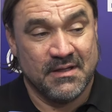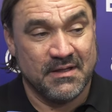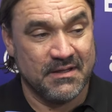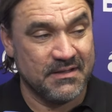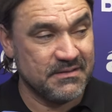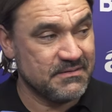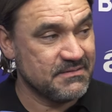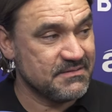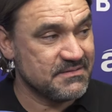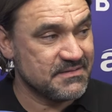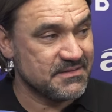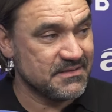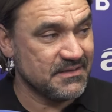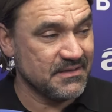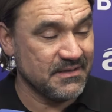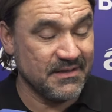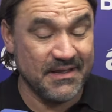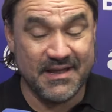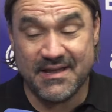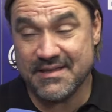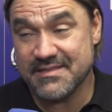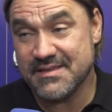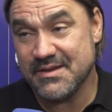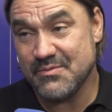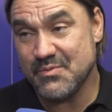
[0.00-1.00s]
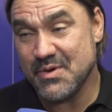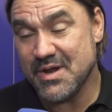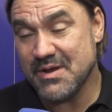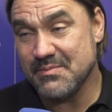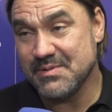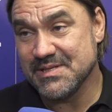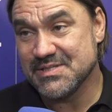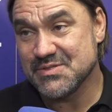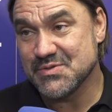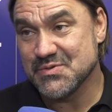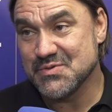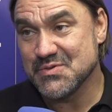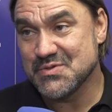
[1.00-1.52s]
And they were
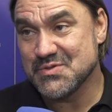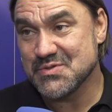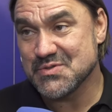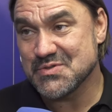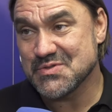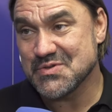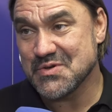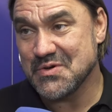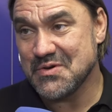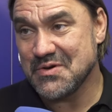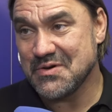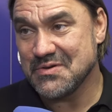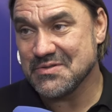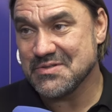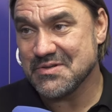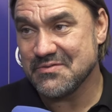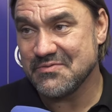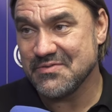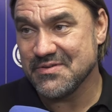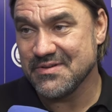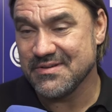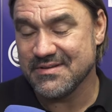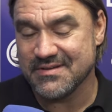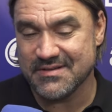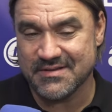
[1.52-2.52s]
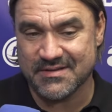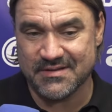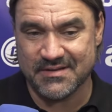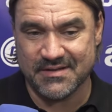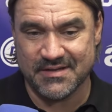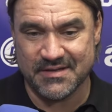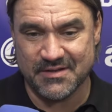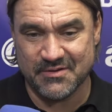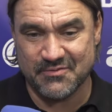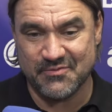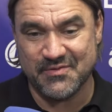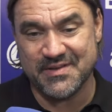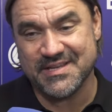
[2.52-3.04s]
able to score out of
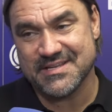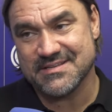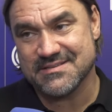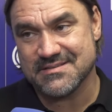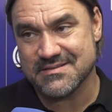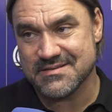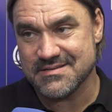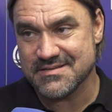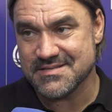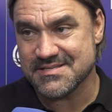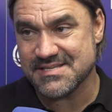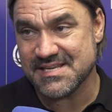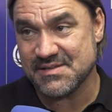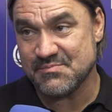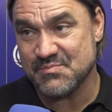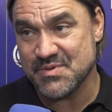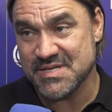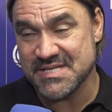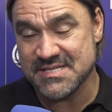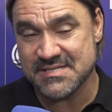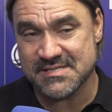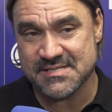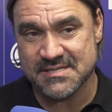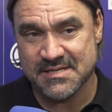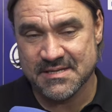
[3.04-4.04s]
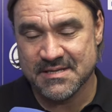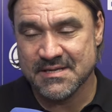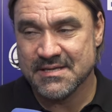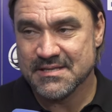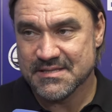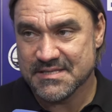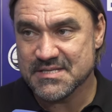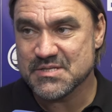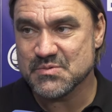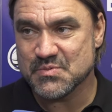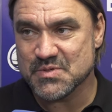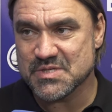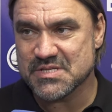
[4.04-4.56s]
a flicked set piece.
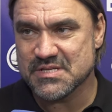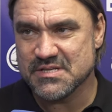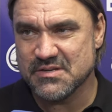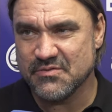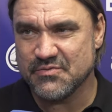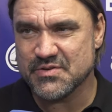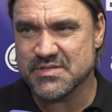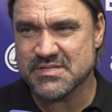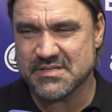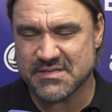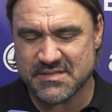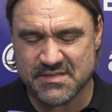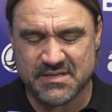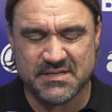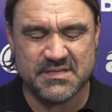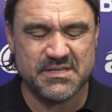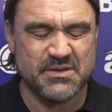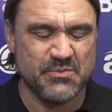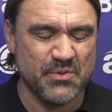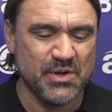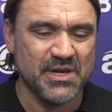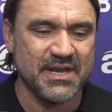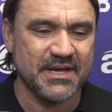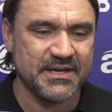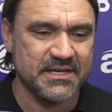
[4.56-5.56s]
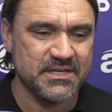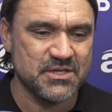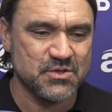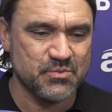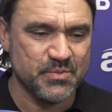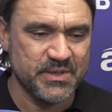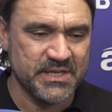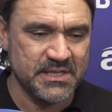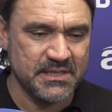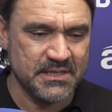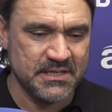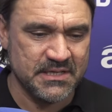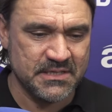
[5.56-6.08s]
This was the difference. I think they were lucky to
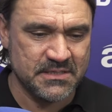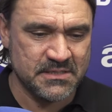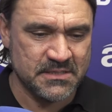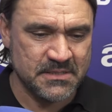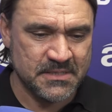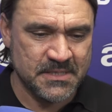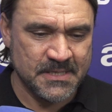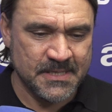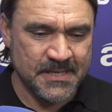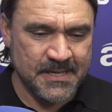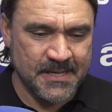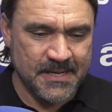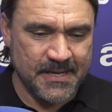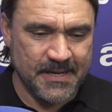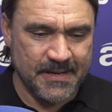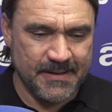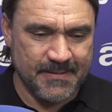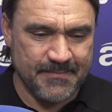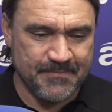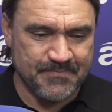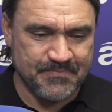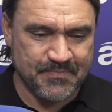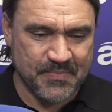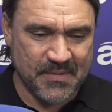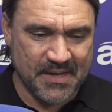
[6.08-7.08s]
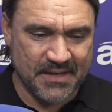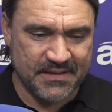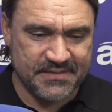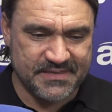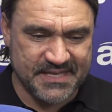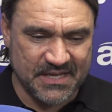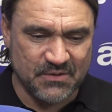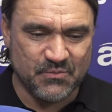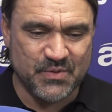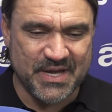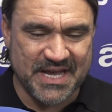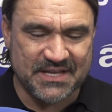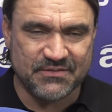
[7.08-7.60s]
be in lead.
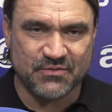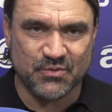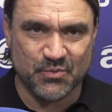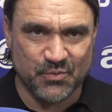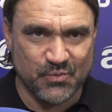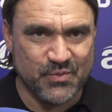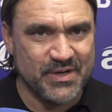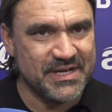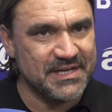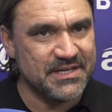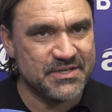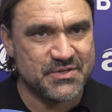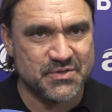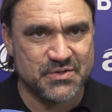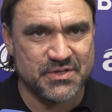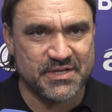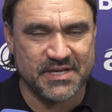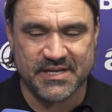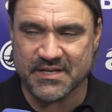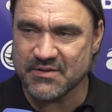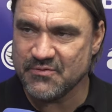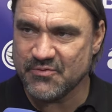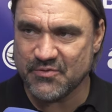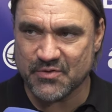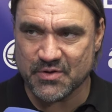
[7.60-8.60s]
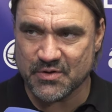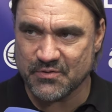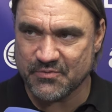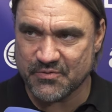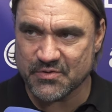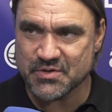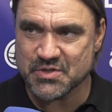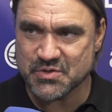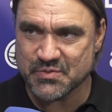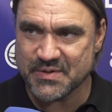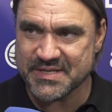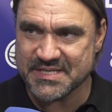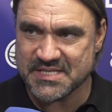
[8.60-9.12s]
Then we had to really to dig in for
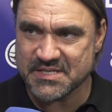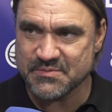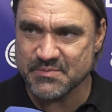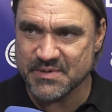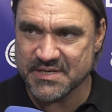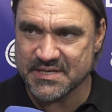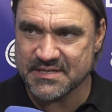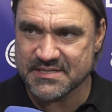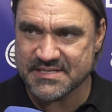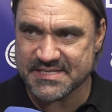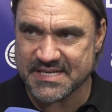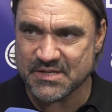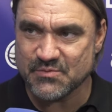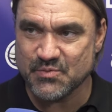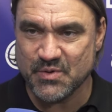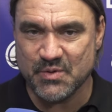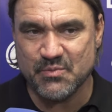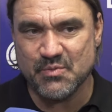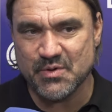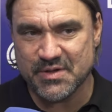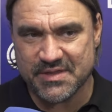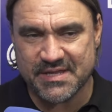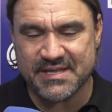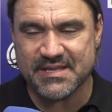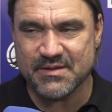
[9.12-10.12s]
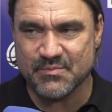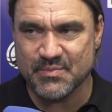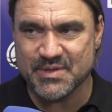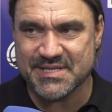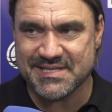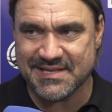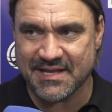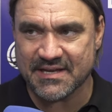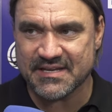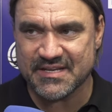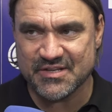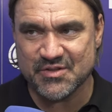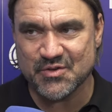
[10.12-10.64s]
20 minutes. And we were then a bit
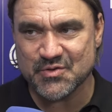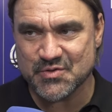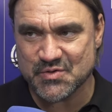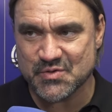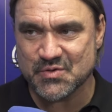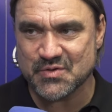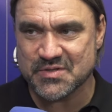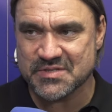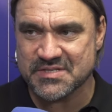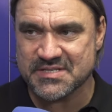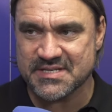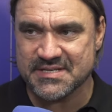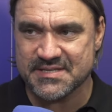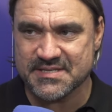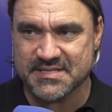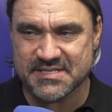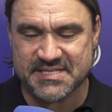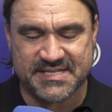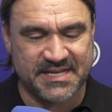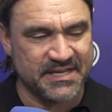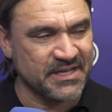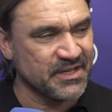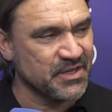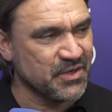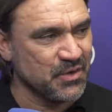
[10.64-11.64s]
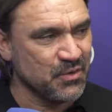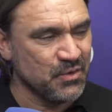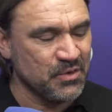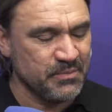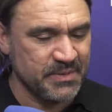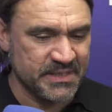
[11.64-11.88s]
lucky not to concede the second goal.